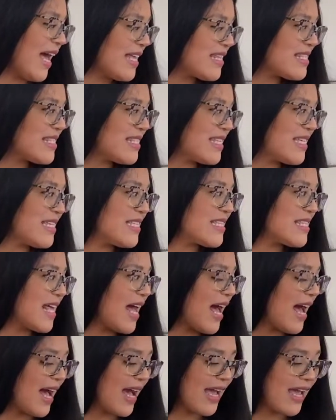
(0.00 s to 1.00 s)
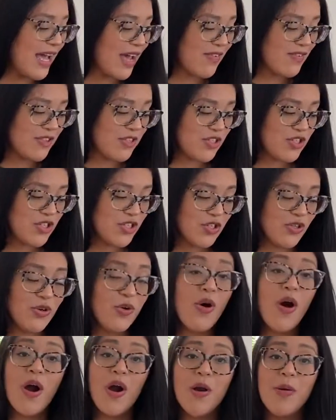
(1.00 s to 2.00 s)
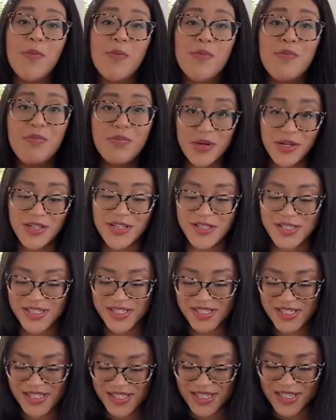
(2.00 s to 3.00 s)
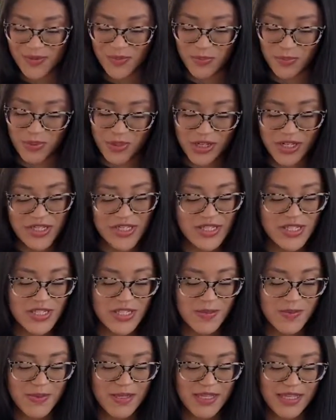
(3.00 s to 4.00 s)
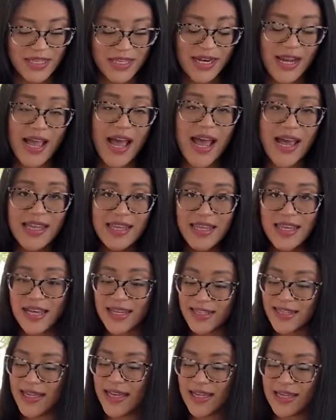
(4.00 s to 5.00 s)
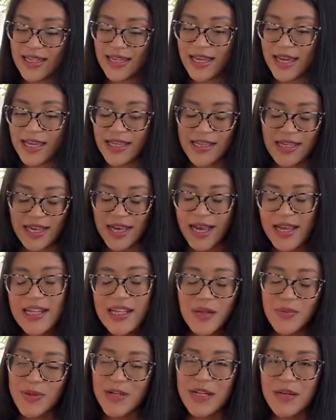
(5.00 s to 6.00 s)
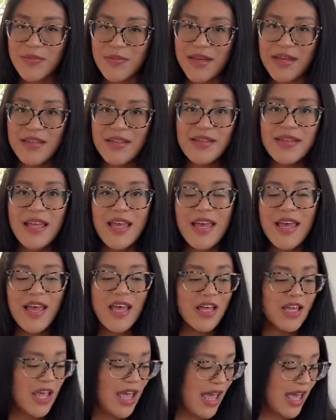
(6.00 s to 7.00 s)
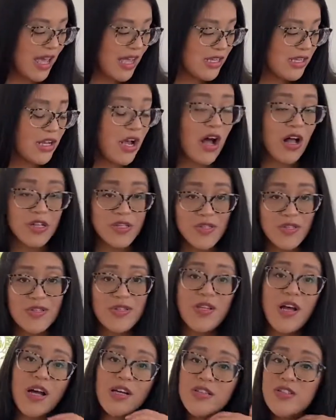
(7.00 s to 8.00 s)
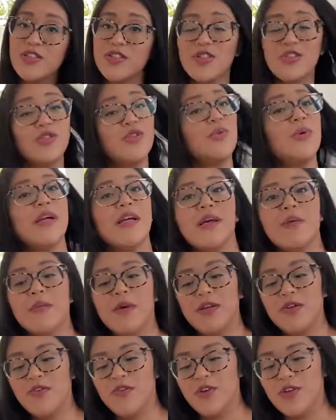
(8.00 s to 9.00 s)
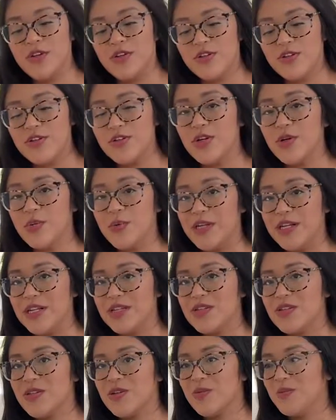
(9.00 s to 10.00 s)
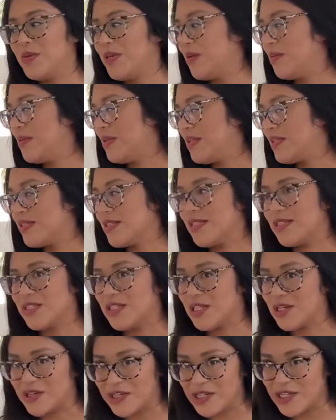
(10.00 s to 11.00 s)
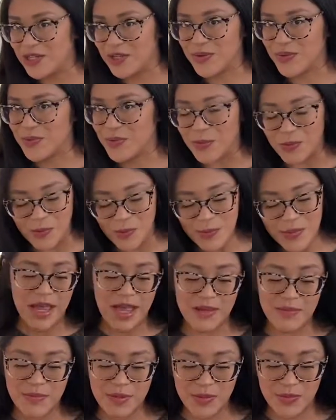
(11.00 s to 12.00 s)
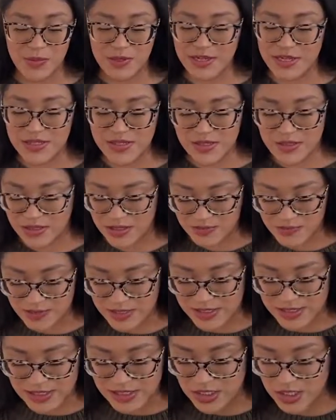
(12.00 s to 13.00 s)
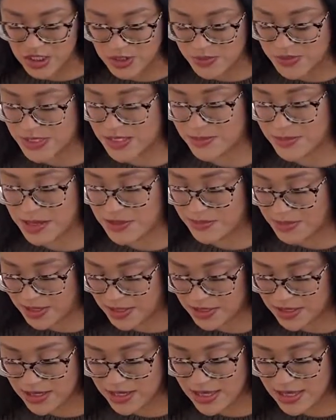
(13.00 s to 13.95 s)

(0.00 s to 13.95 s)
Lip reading: things I have to show are books. Books is something that I highly recommend, and also doctors do recommend for you to start reading to your baby since they're in your womb. I've been reading to Lovely since she was in my belly,